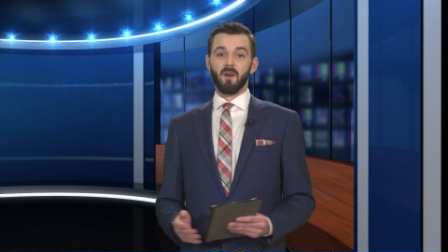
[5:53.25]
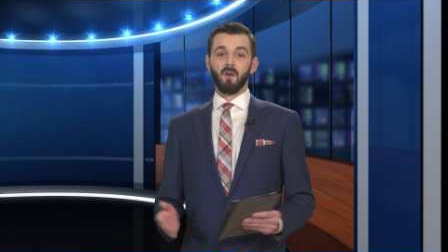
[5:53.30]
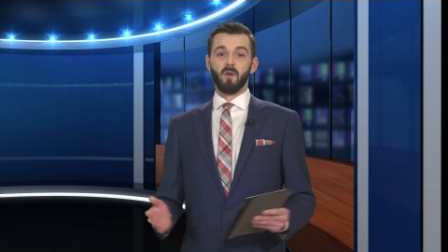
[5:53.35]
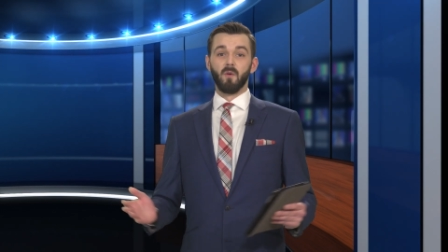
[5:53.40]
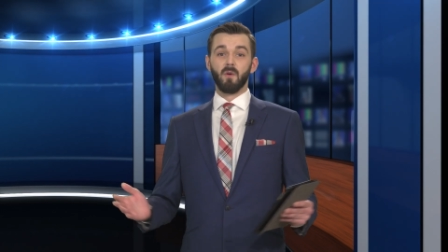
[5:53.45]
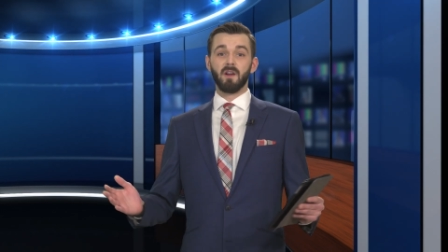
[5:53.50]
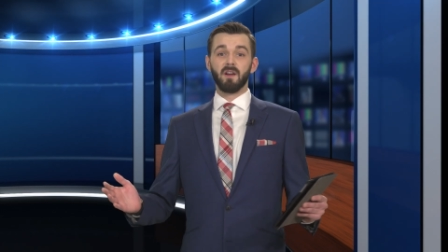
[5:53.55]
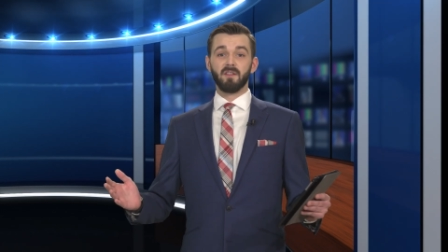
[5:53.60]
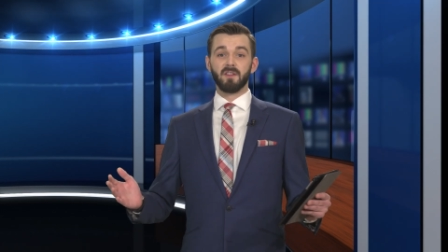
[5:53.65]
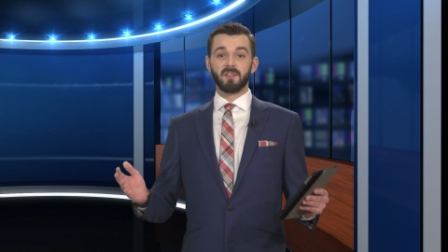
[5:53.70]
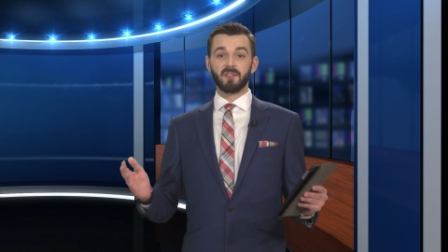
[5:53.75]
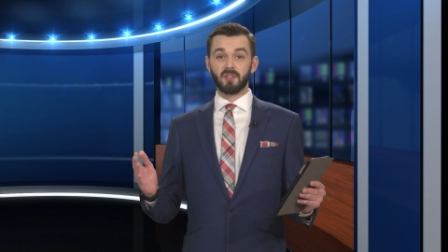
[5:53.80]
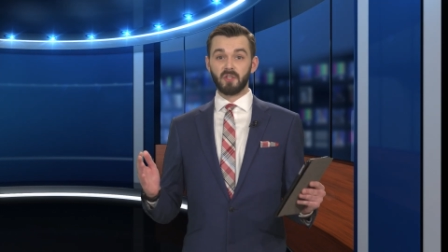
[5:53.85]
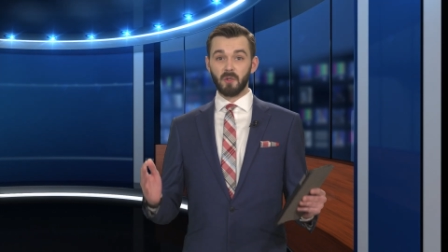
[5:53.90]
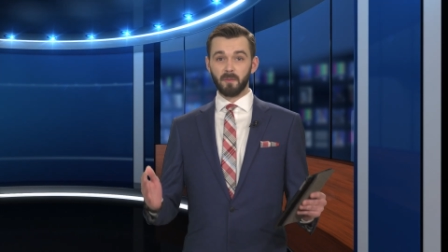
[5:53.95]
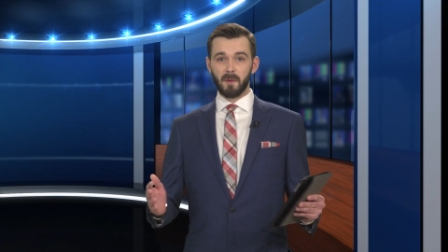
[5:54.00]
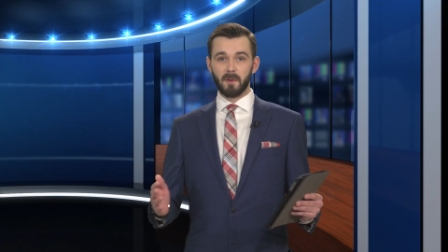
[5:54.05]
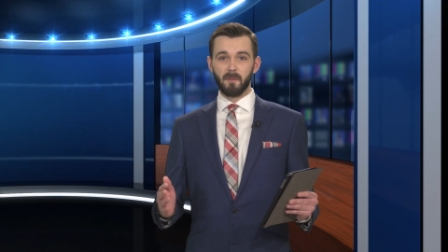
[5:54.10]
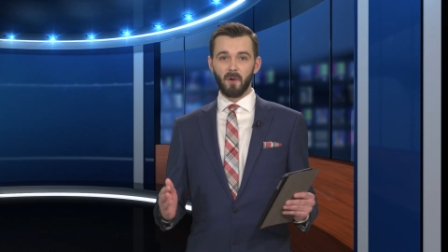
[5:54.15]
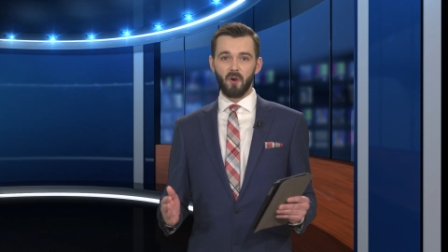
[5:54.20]
Well, the
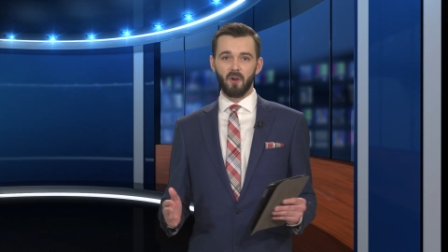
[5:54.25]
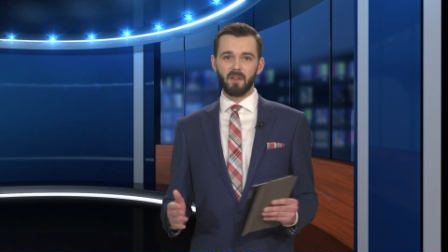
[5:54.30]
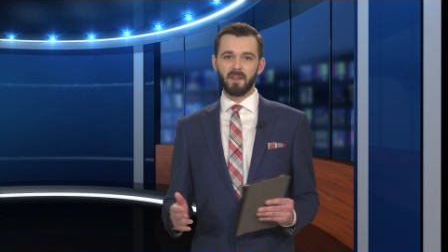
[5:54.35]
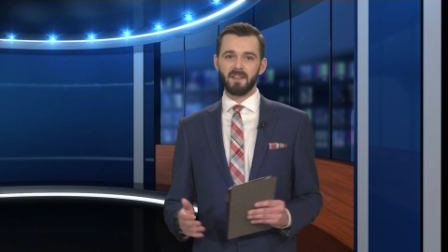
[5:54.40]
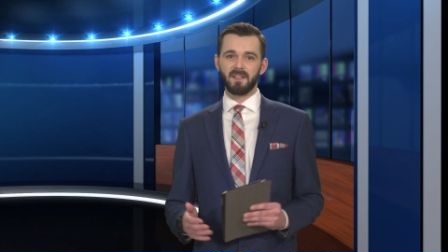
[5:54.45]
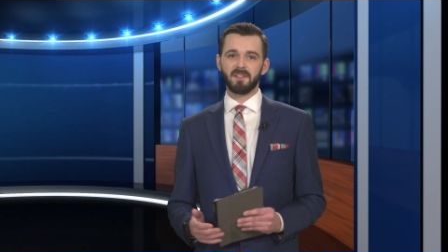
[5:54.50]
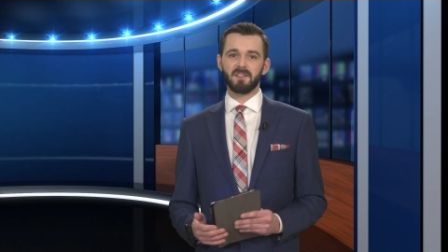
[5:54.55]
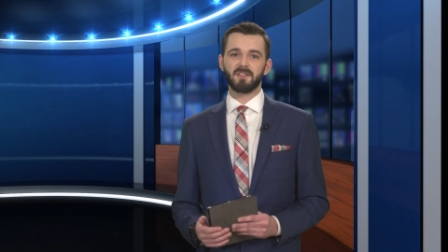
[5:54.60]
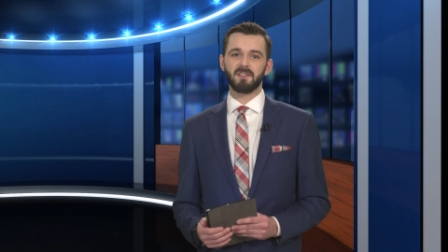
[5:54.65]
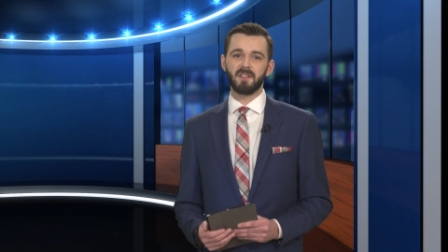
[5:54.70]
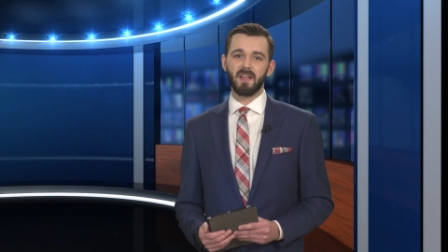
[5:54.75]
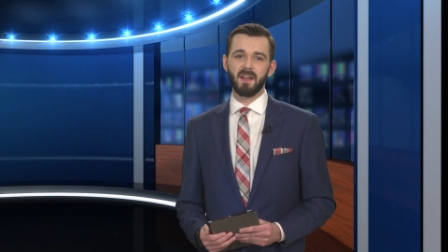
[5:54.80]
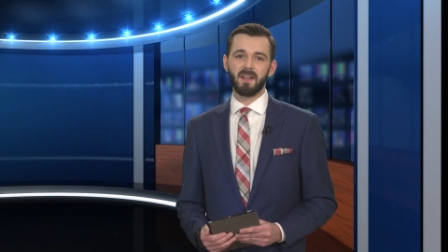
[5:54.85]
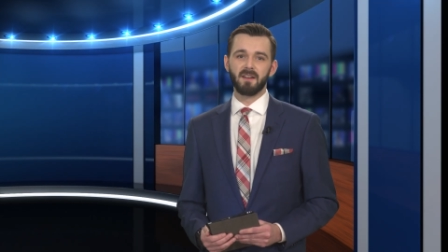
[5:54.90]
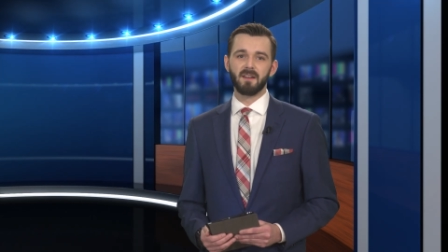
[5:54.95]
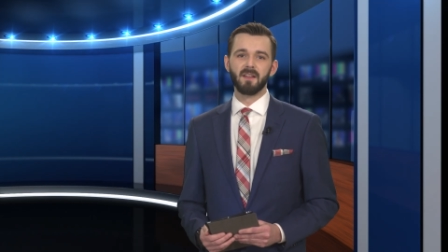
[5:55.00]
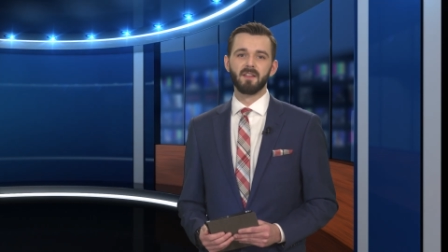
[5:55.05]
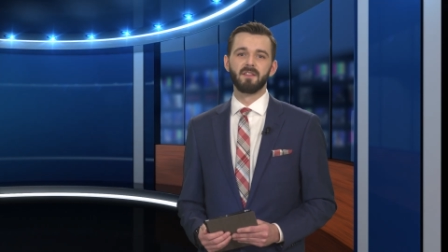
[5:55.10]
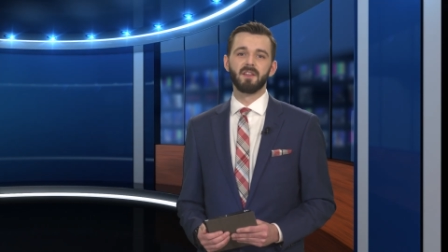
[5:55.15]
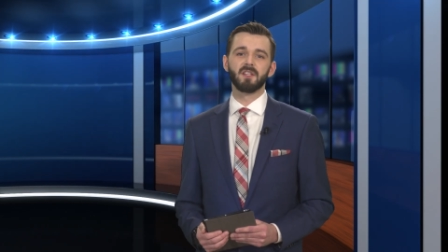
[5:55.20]
Super Bowl is
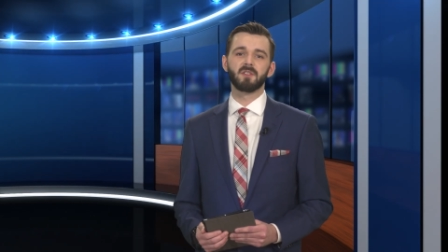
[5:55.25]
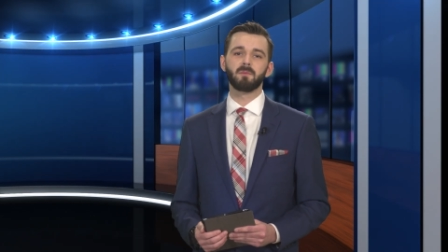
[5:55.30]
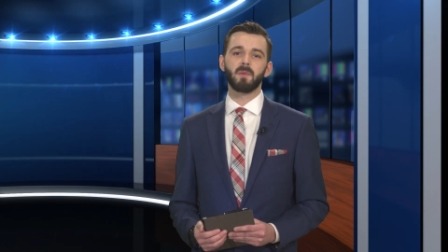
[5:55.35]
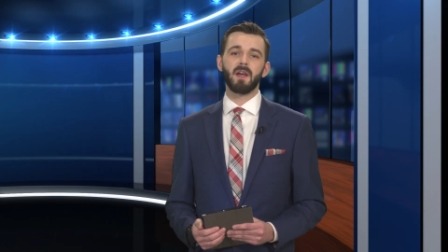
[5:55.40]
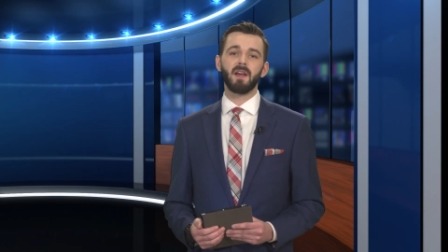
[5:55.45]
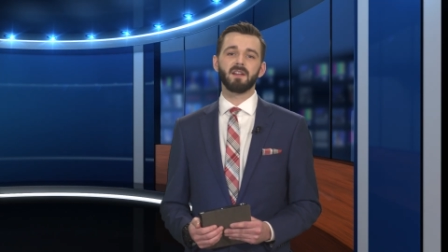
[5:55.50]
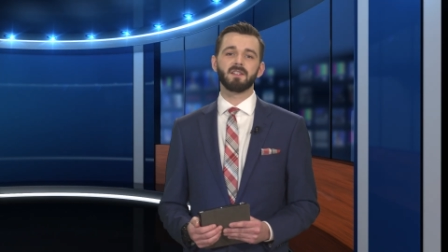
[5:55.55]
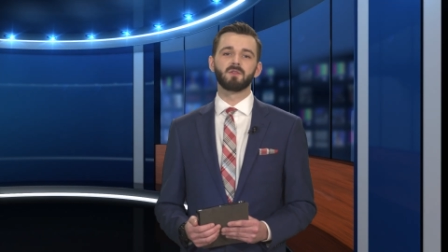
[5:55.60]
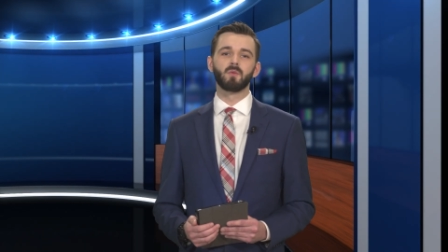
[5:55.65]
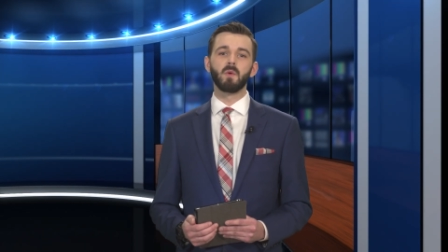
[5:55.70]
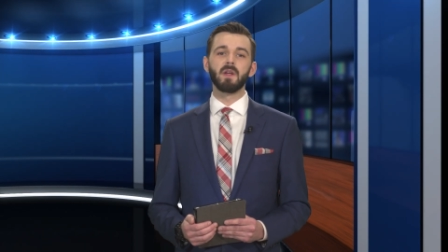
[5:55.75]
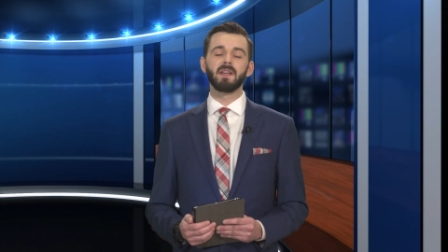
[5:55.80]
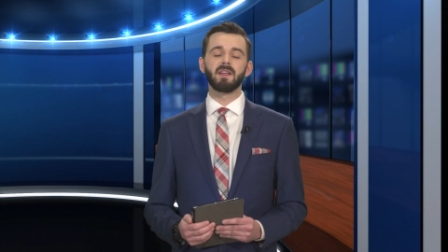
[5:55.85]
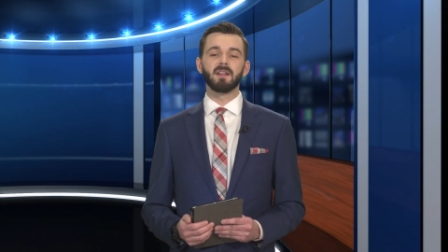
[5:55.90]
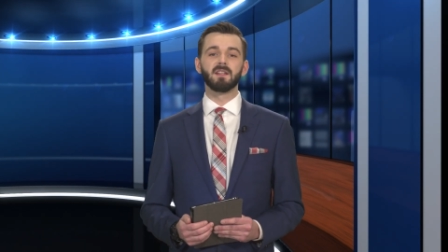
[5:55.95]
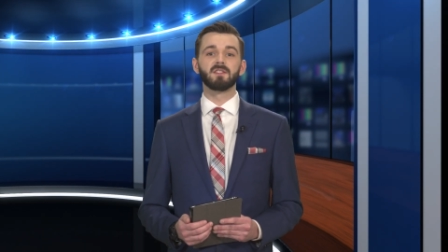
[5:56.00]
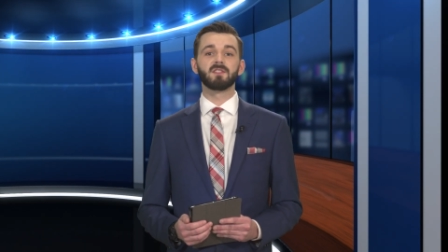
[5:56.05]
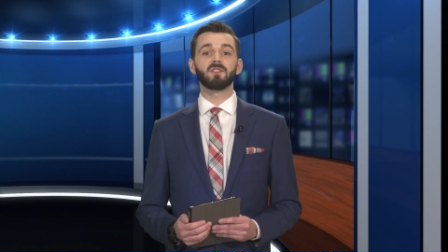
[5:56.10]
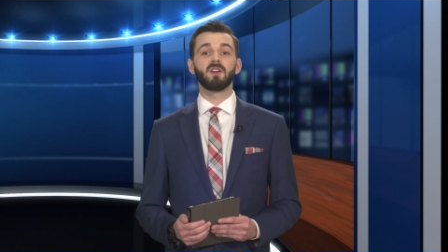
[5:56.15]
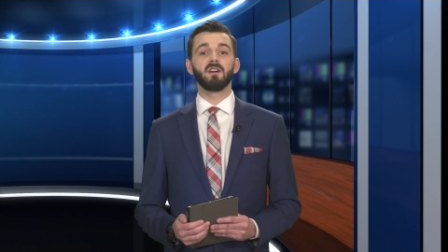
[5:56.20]
set. This past
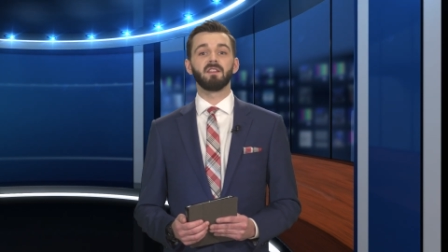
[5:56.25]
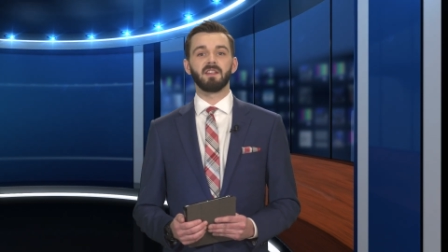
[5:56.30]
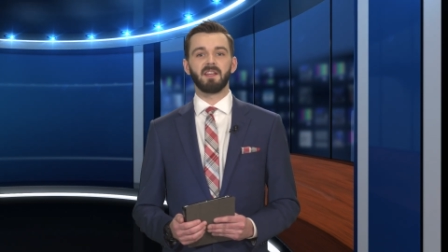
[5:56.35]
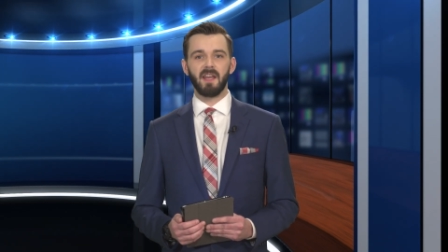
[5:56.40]
weekend saw the